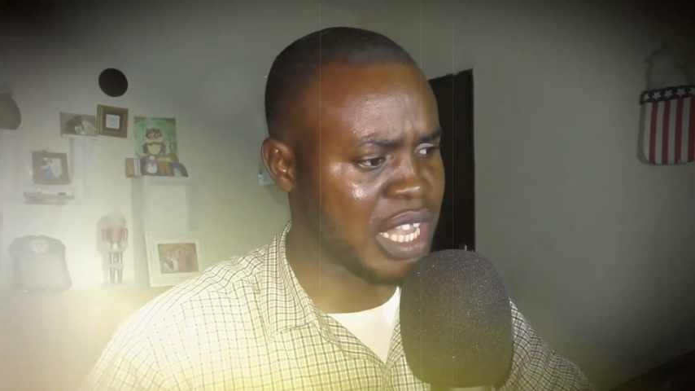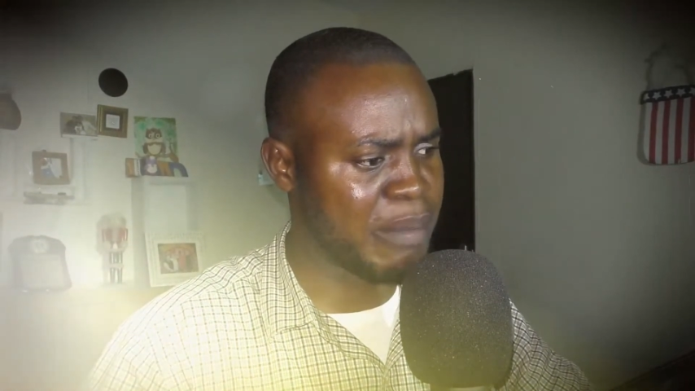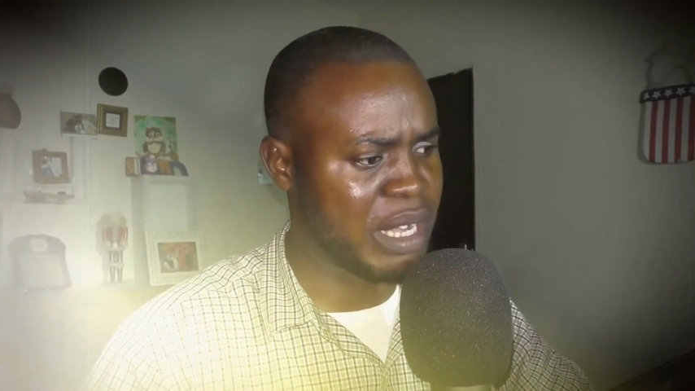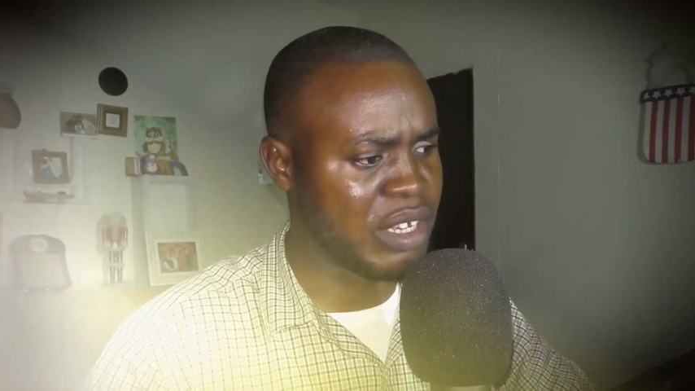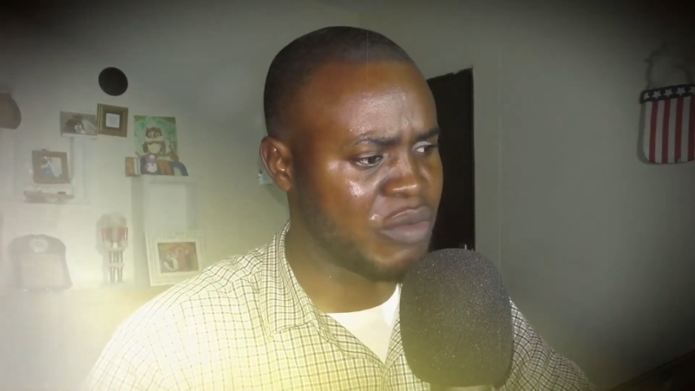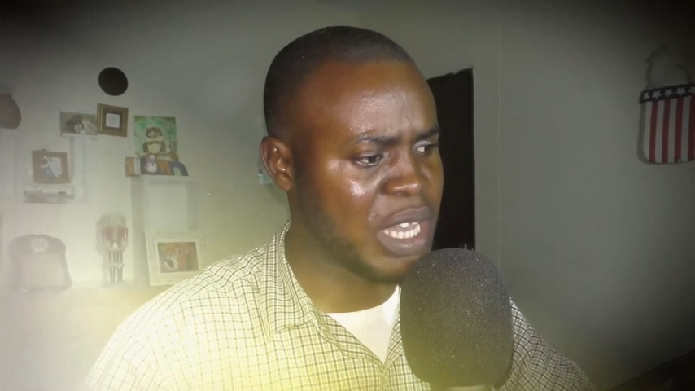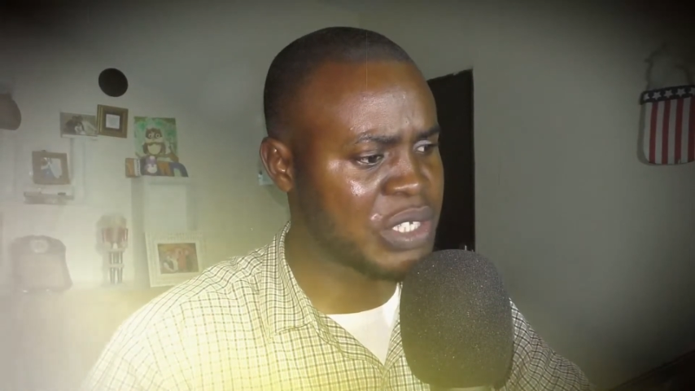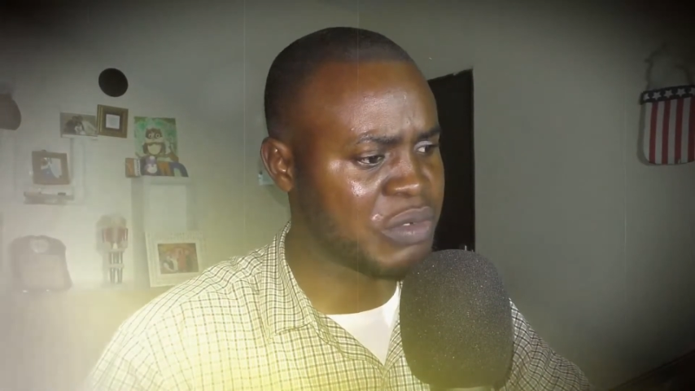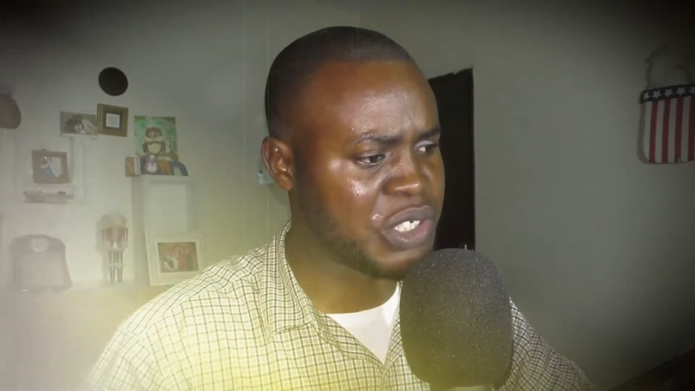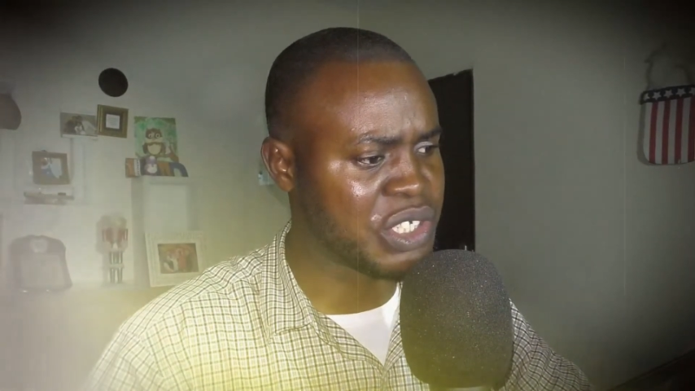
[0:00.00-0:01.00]
about the
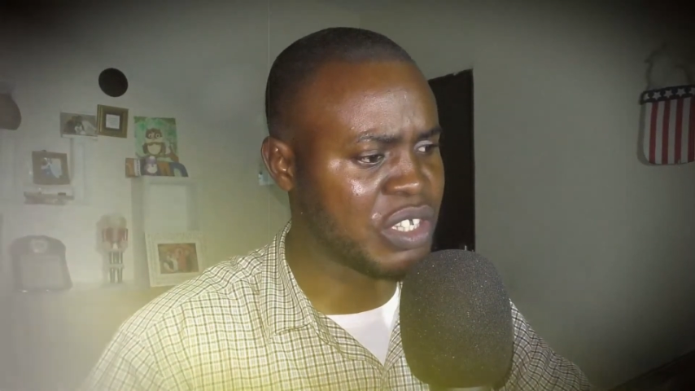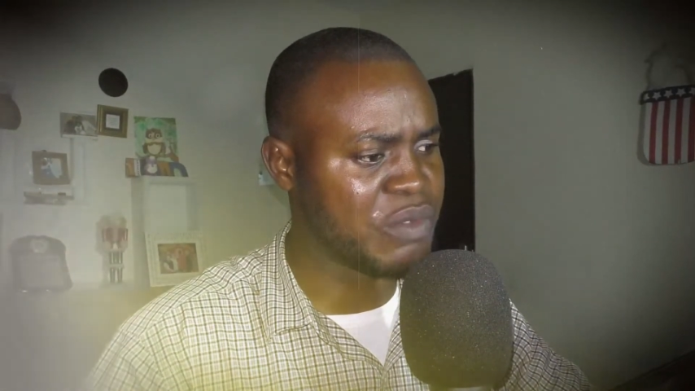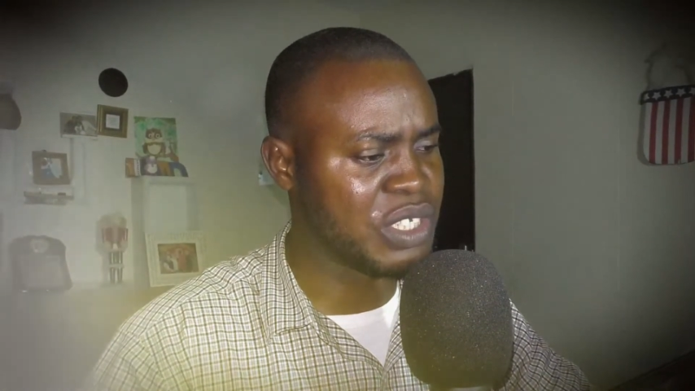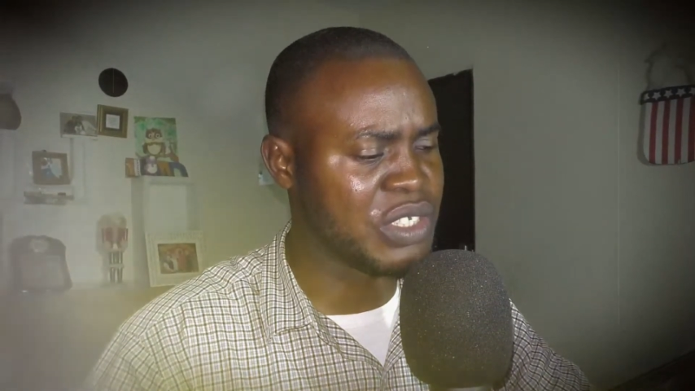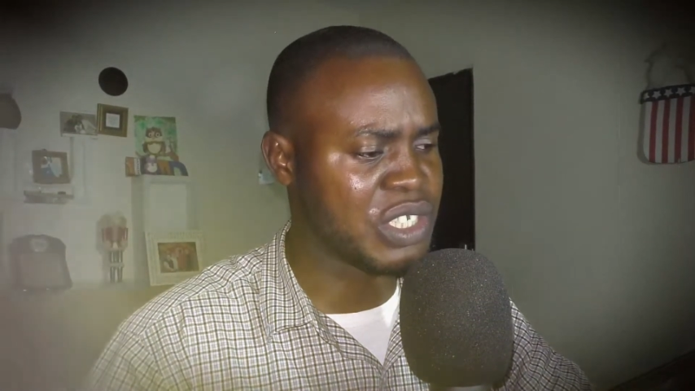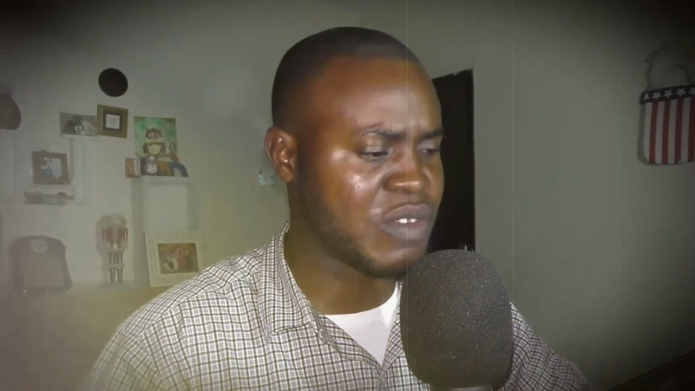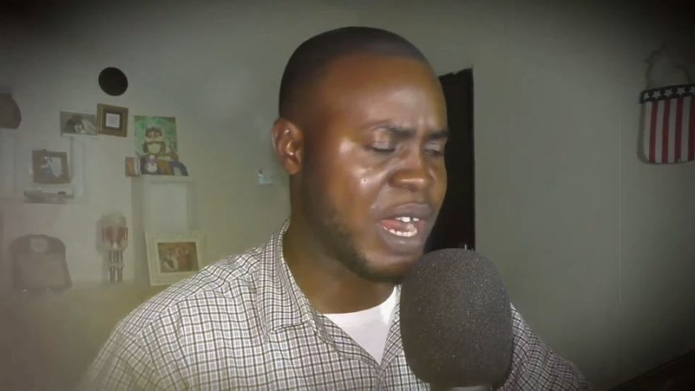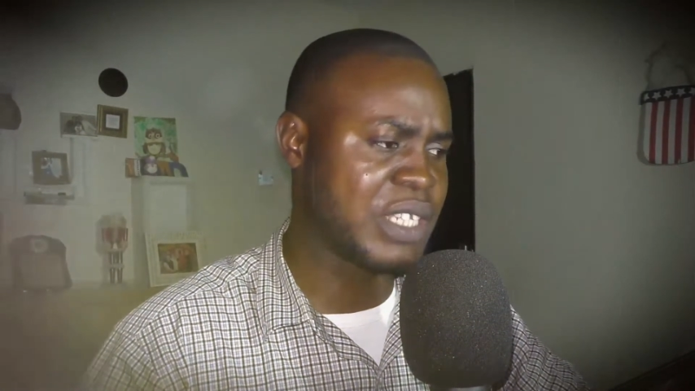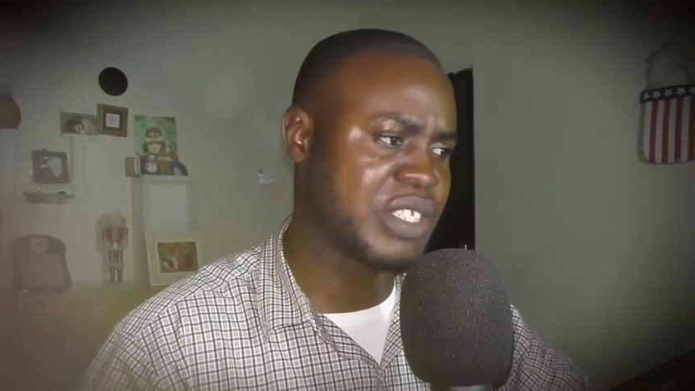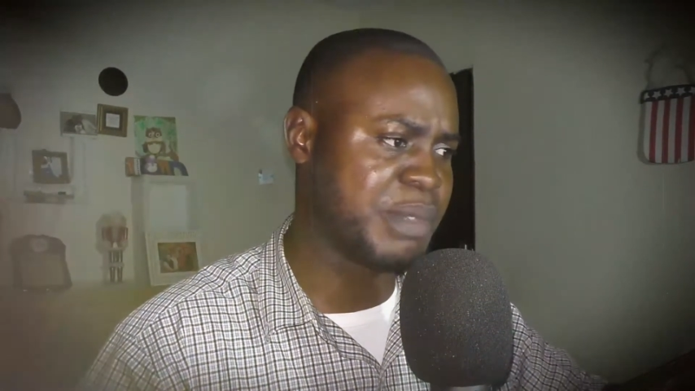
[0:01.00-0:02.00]
resurrection of Jesus Christ.